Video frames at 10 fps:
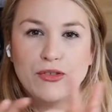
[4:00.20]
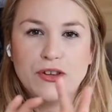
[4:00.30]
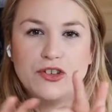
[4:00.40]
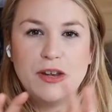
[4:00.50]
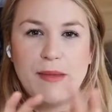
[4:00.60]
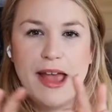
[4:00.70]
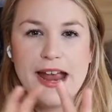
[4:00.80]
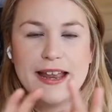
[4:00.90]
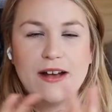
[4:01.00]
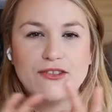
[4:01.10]
that she
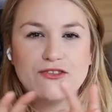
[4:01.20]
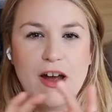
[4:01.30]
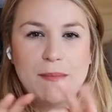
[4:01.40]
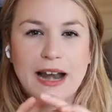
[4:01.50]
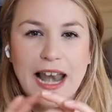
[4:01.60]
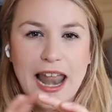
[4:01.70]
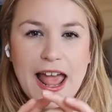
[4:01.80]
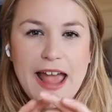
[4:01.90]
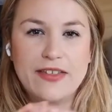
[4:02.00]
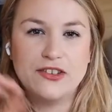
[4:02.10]
made out of scrap
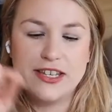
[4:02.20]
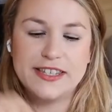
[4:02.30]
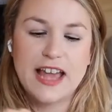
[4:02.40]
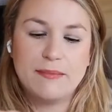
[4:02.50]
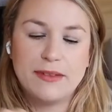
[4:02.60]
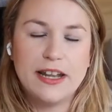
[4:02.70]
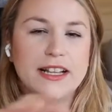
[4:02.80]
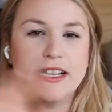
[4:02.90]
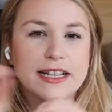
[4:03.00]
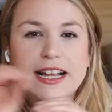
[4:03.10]
clay that she stamped
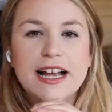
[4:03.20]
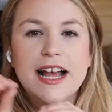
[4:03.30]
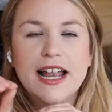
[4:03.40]
little